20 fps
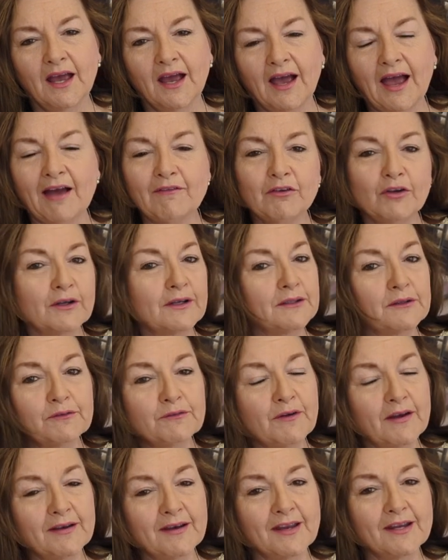Uh, have a look at the
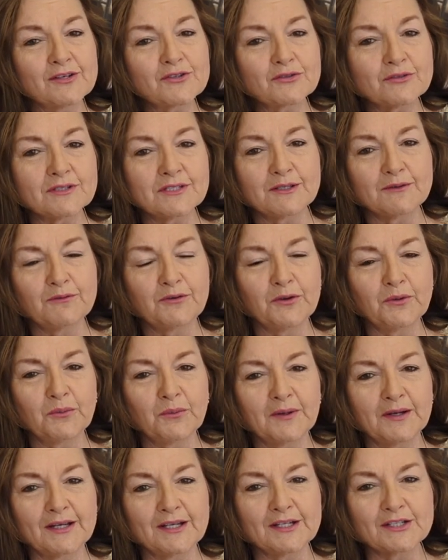financials if you
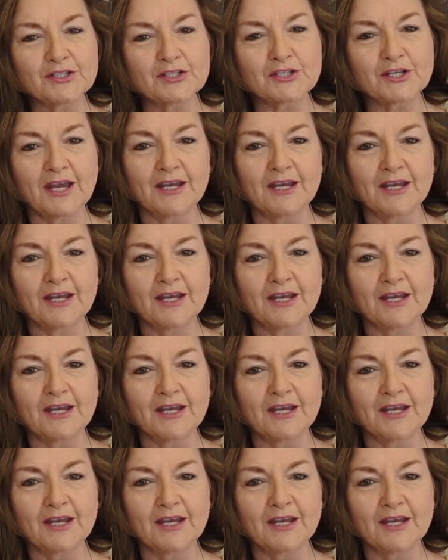wish.